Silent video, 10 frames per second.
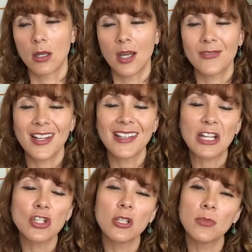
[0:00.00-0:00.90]
have not
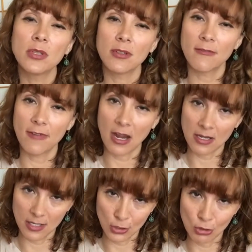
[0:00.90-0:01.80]
actually been
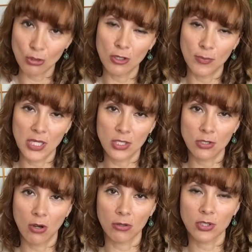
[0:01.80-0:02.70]
invited to the peace
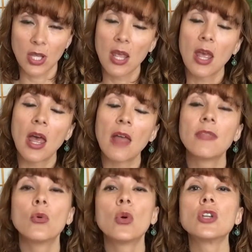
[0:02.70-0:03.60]
talks
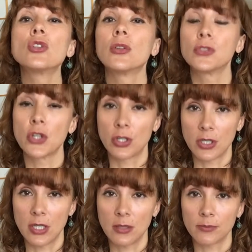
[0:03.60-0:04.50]
at the wish of
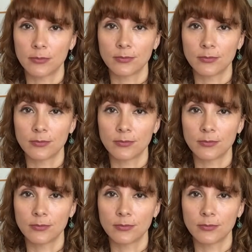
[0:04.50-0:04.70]
Turkey.